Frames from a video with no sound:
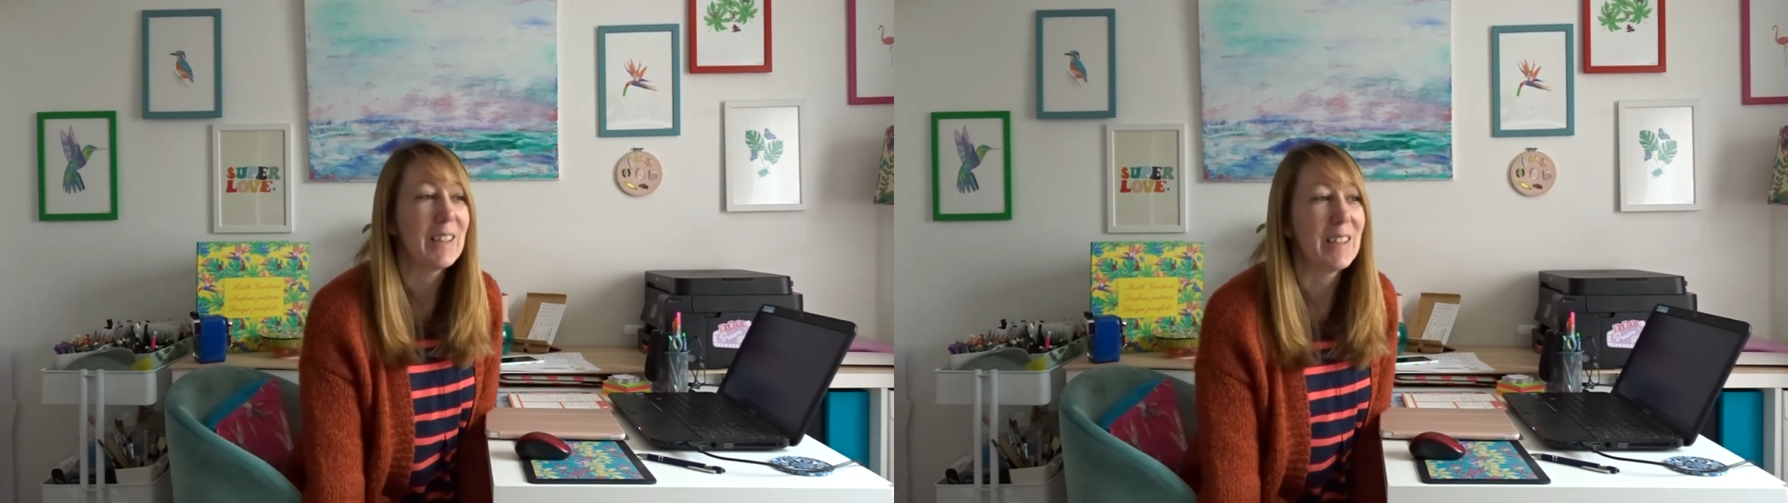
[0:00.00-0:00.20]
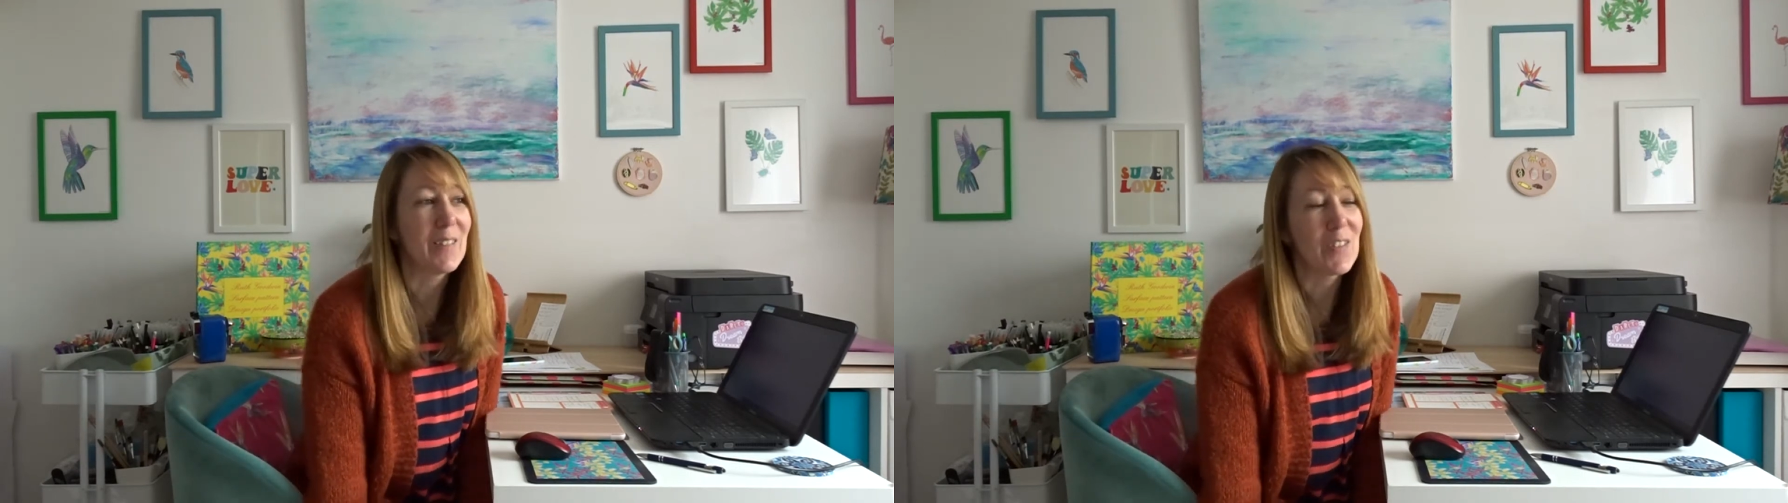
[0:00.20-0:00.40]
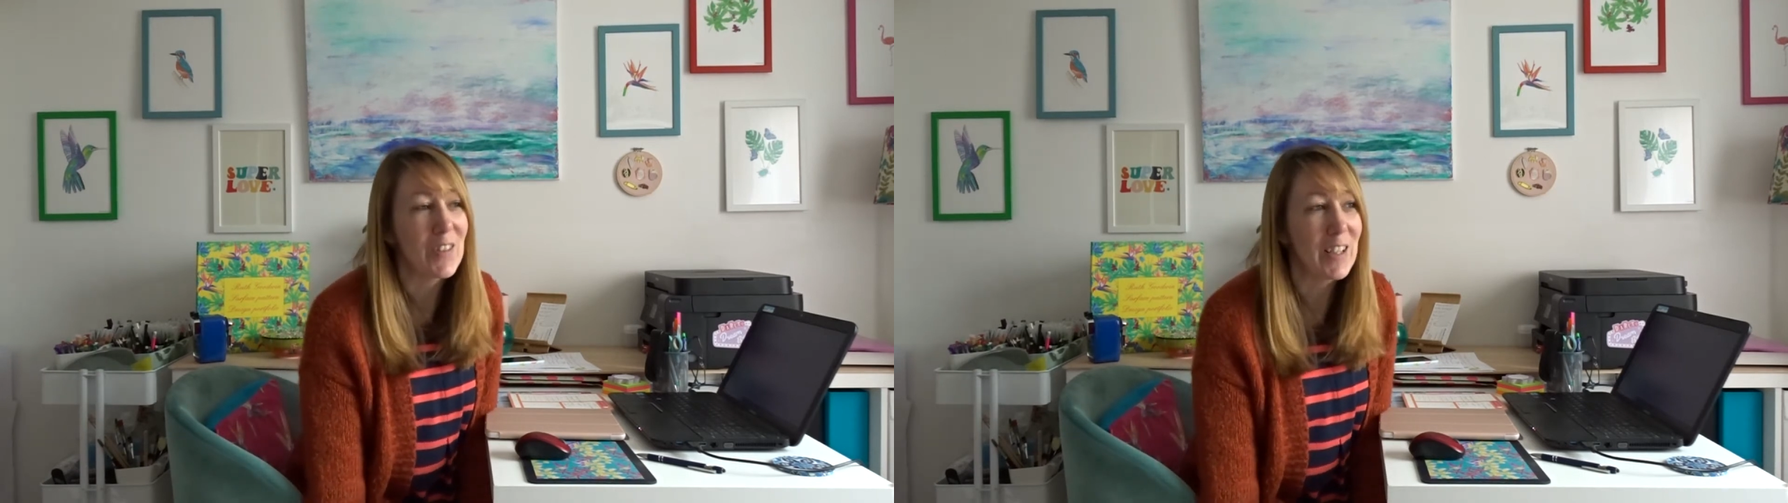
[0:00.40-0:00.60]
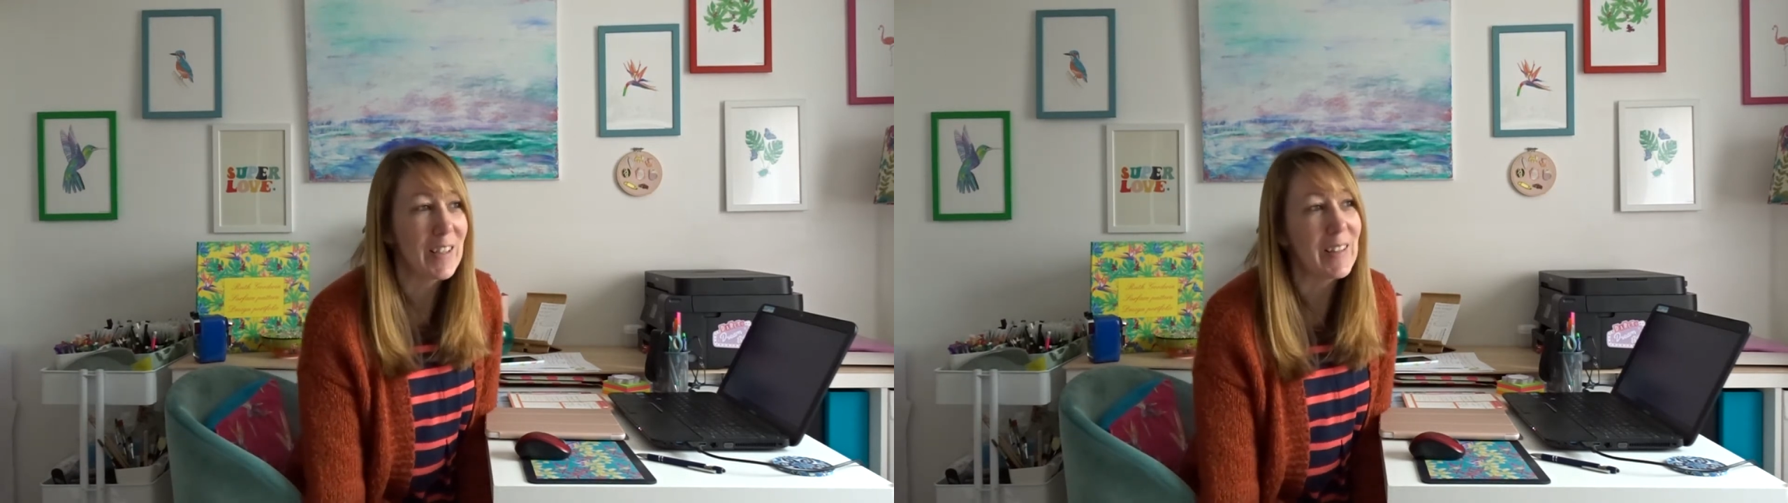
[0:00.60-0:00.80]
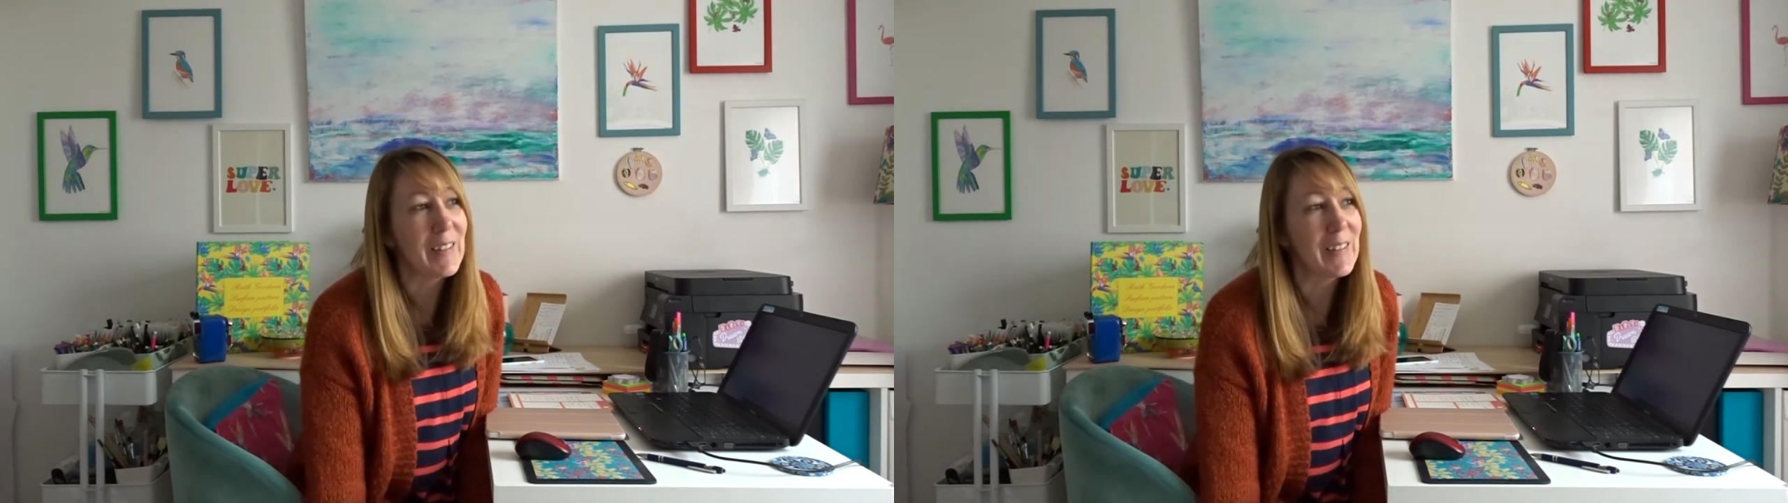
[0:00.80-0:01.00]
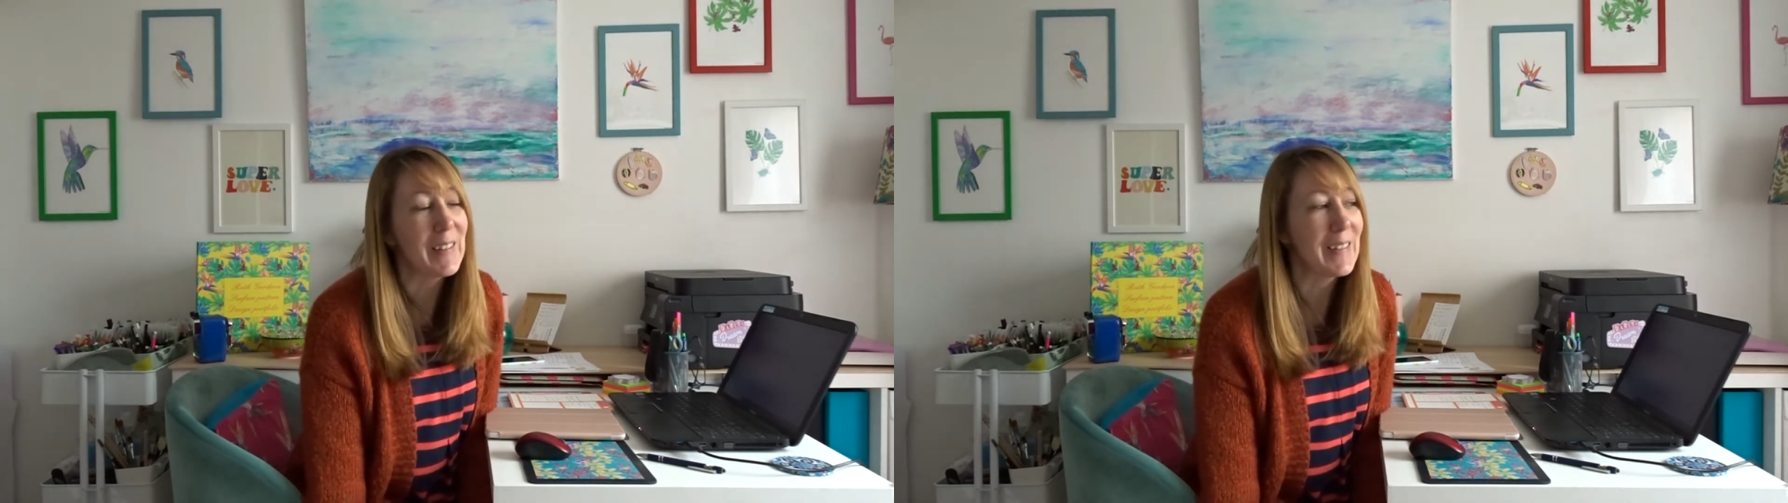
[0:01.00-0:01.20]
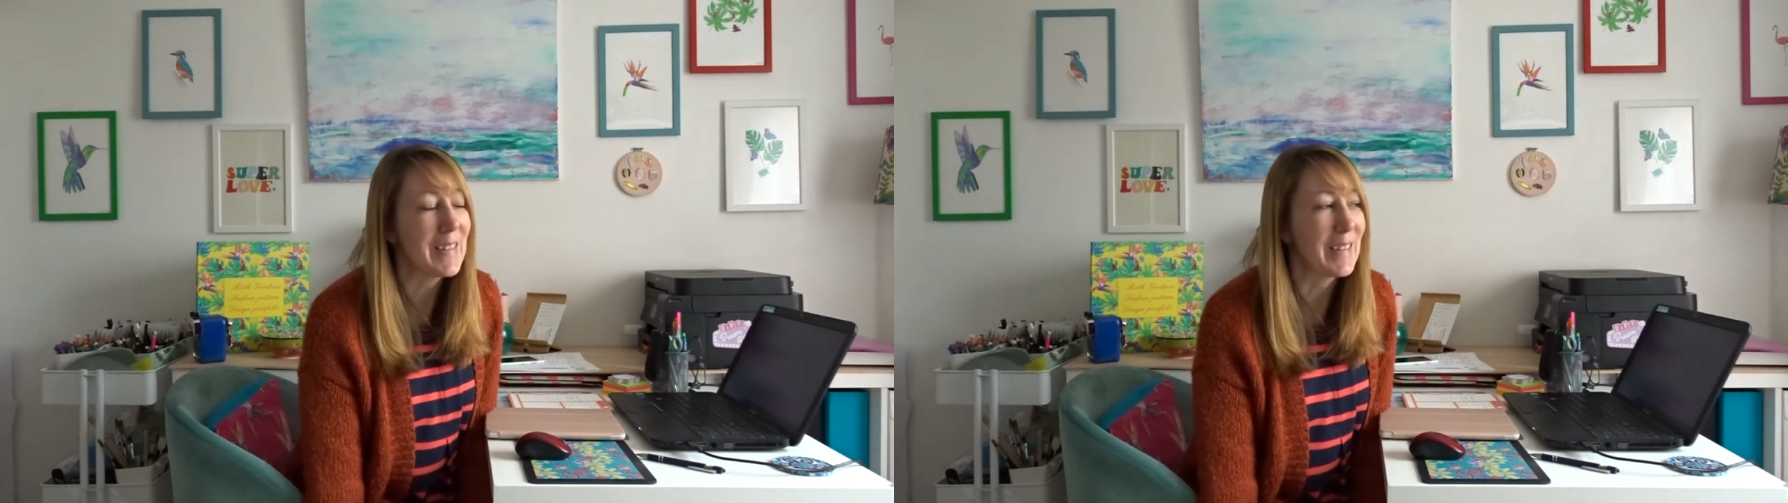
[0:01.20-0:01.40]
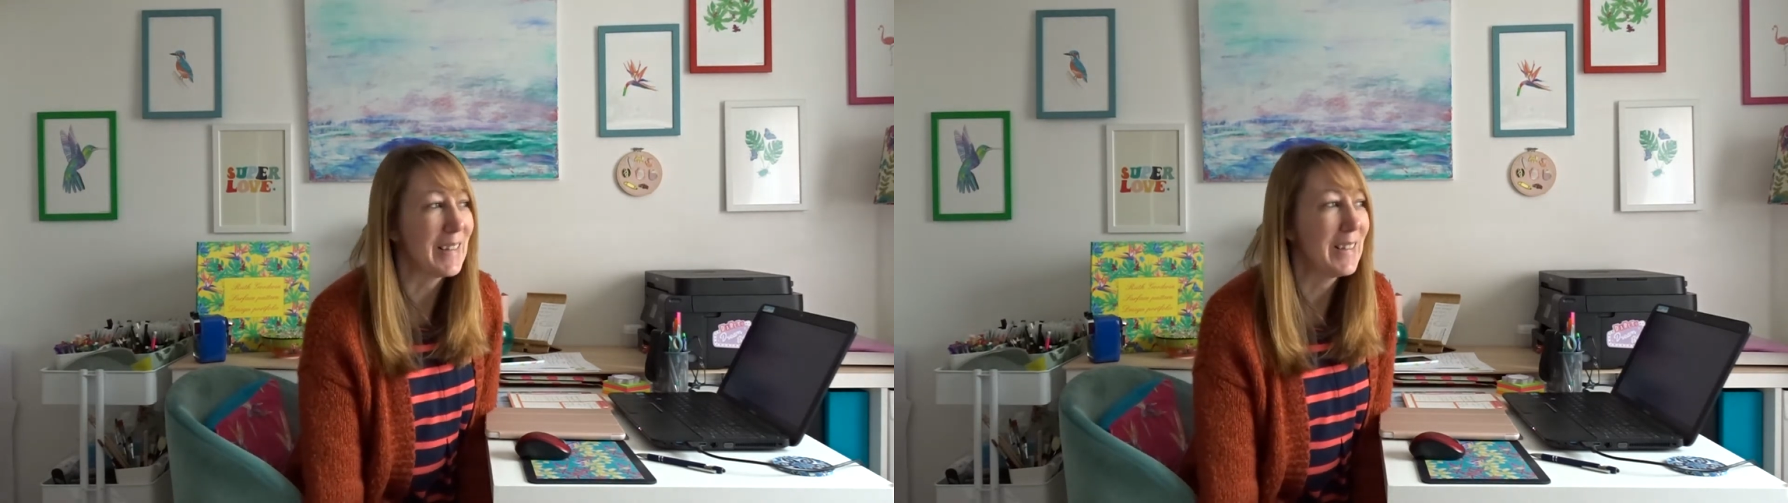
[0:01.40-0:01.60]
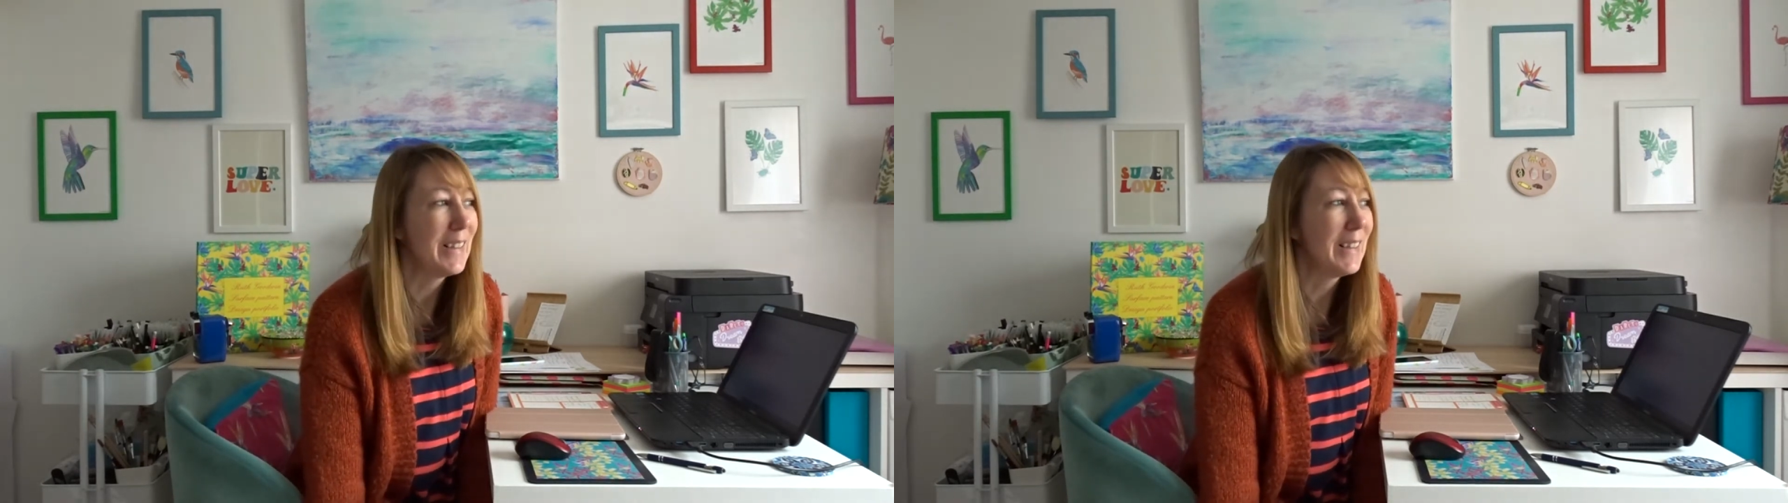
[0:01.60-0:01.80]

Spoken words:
and it was really good, and